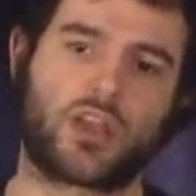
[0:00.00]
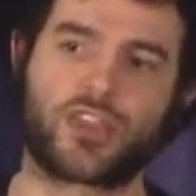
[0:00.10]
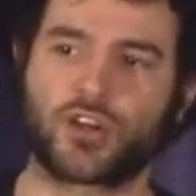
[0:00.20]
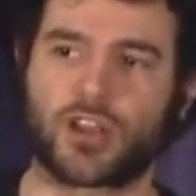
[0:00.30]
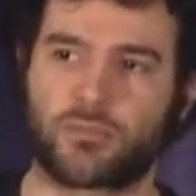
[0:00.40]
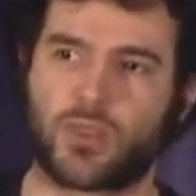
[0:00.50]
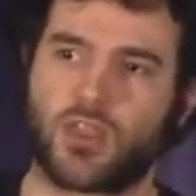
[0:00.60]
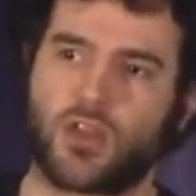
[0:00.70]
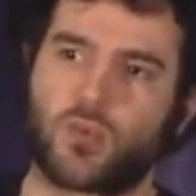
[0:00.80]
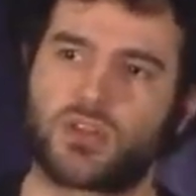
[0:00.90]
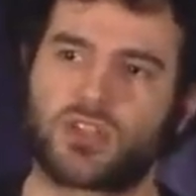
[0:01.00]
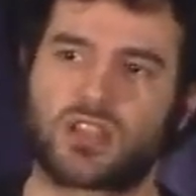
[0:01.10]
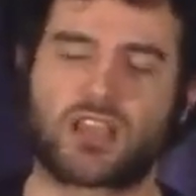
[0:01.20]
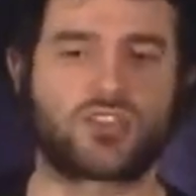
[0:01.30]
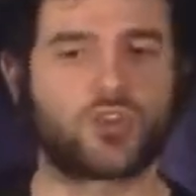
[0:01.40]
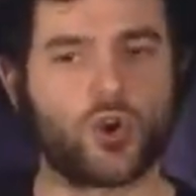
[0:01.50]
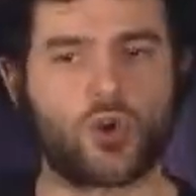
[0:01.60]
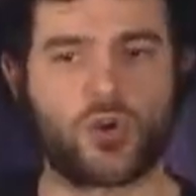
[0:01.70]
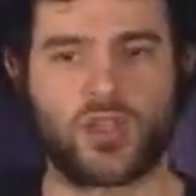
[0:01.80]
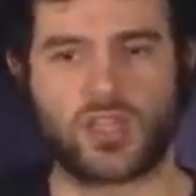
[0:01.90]
Ethereum, which is, as you
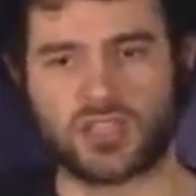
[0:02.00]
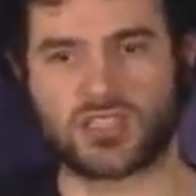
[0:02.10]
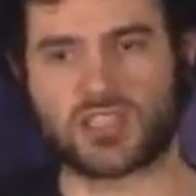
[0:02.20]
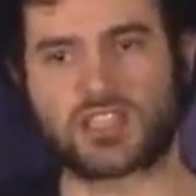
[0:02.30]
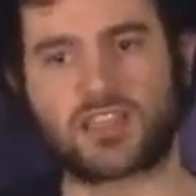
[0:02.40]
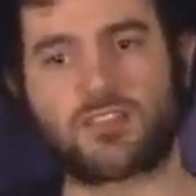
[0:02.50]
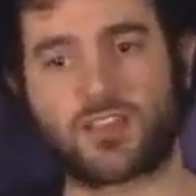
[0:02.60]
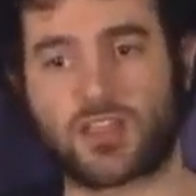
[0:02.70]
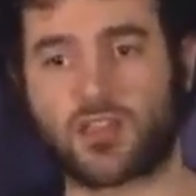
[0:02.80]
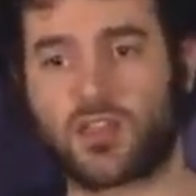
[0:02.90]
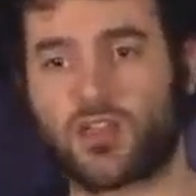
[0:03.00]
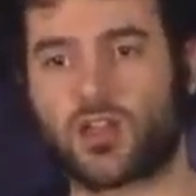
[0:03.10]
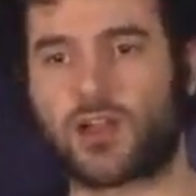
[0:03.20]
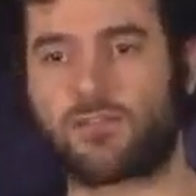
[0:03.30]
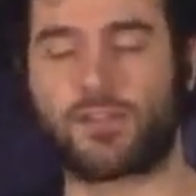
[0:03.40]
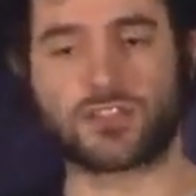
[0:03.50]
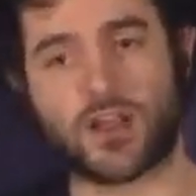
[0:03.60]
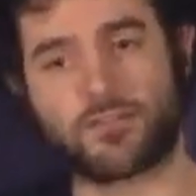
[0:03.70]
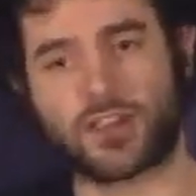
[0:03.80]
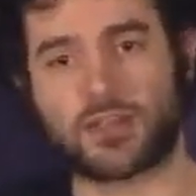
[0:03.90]
know, is, is significantly uh,
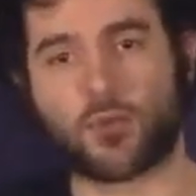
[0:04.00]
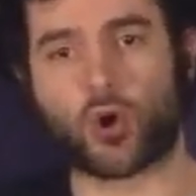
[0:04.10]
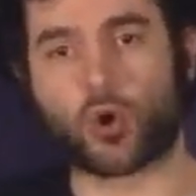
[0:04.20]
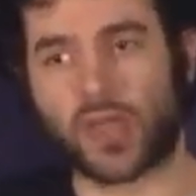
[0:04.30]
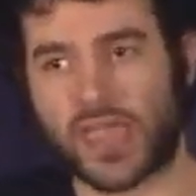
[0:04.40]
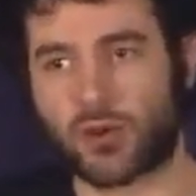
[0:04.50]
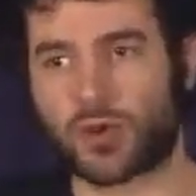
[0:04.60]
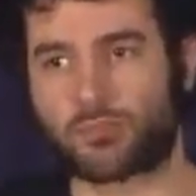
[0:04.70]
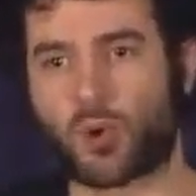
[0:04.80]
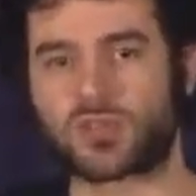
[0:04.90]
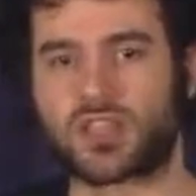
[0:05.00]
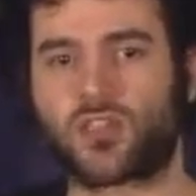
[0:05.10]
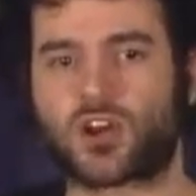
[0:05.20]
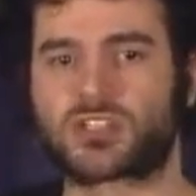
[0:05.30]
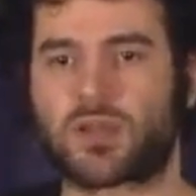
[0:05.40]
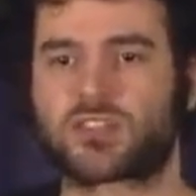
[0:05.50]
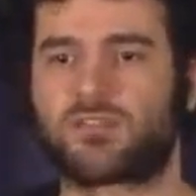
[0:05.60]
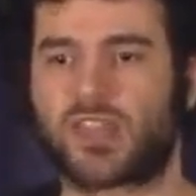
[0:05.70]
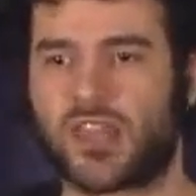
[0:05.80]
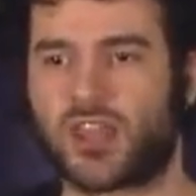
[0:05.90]
philosophically more okay with posting large amounts
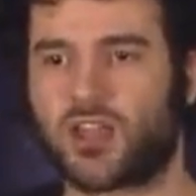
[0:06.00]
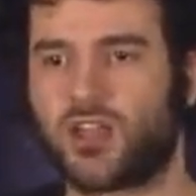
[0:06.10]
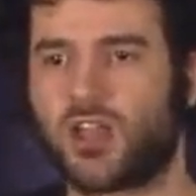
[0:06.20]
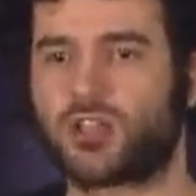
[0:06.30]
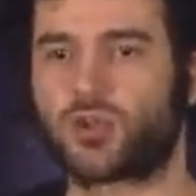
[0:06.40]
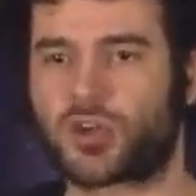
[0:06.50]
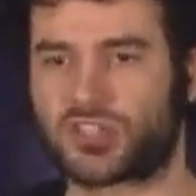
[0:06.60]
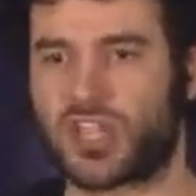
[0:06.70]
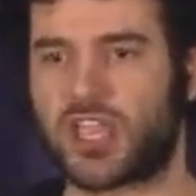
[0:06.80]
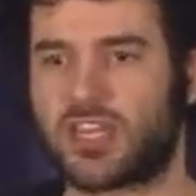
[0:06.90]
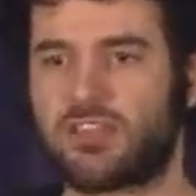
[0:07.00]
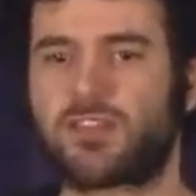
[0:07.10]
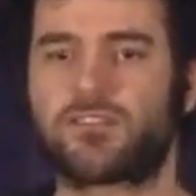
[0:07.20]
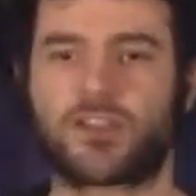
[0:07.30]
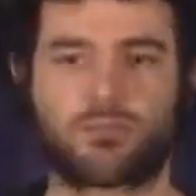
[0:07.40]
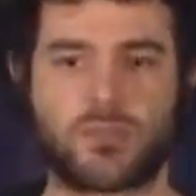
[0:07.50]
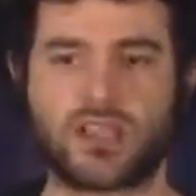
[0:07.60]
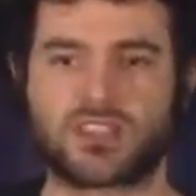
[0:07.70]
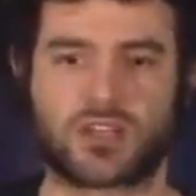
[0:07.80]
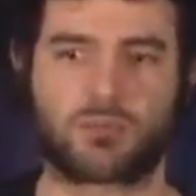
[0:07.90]
of data to their chain, even if it
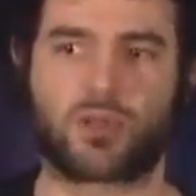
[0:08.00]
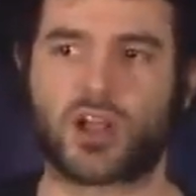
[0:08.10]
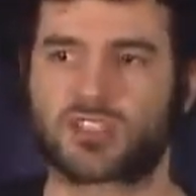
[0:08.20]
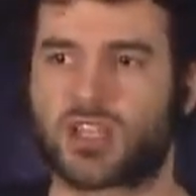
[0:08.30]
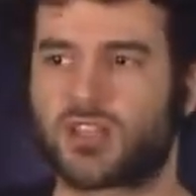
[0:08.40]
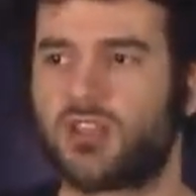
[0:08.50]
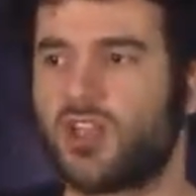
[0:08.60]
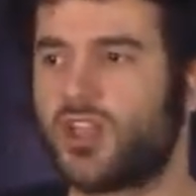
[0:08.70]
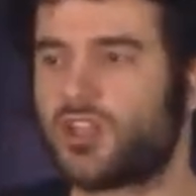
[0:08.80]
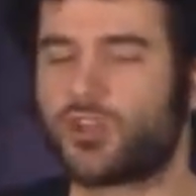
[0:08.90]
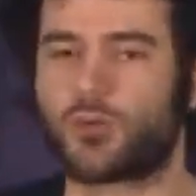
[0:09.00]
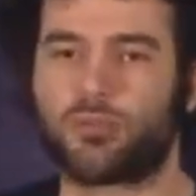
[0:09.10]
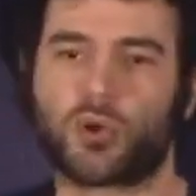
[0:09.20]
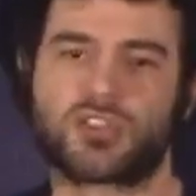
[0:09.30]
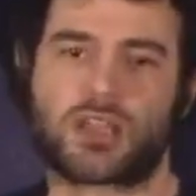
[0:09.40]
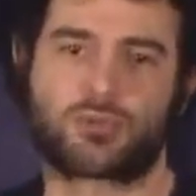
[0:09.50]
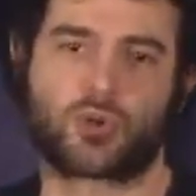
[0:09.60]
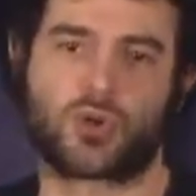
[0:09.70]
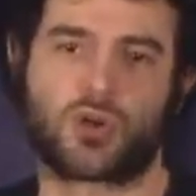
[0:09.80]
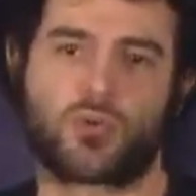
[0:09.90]
means their blockchain you know, bloats up
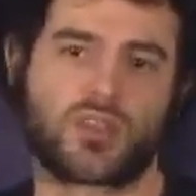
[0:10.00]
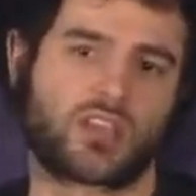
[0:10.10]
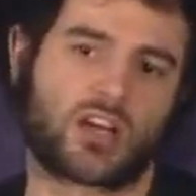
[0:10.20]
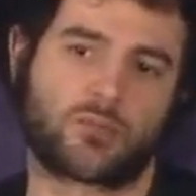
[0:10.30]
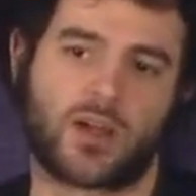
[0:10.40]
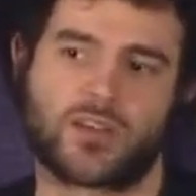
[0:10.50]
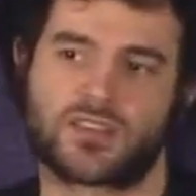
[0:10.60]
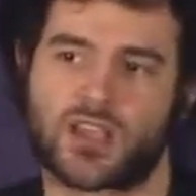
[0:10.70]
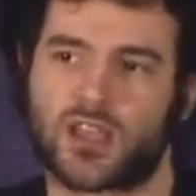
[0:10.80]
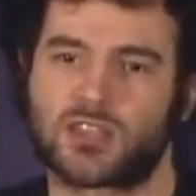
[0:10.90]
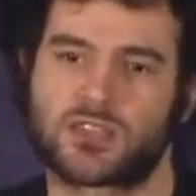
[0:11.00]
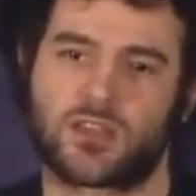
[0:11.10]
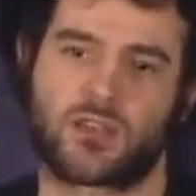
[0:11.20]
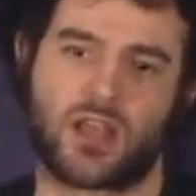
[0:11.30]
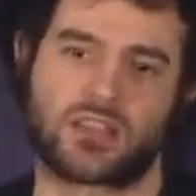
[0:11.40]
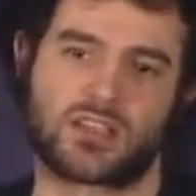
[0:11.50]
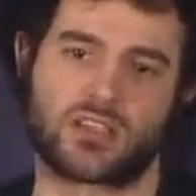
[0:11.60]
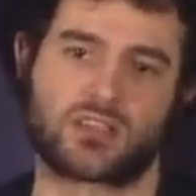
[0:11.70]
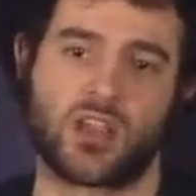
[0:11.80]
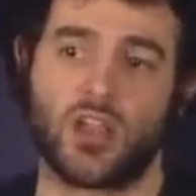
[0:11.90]
to a one terabyte in size uh, as it
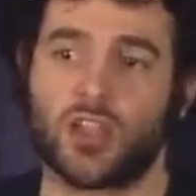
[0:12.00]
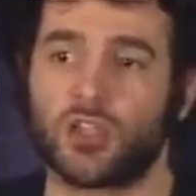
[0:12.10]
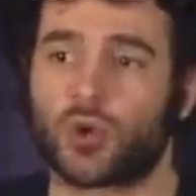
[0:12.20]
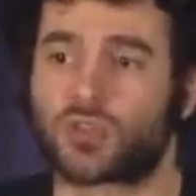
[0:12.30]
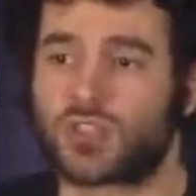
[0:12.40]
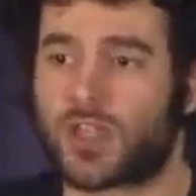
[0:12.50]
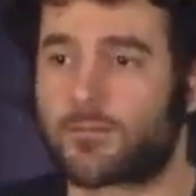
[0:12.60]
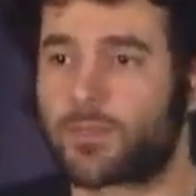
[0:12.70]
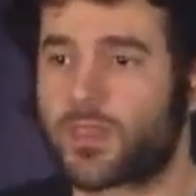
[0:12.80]
is, you know, today.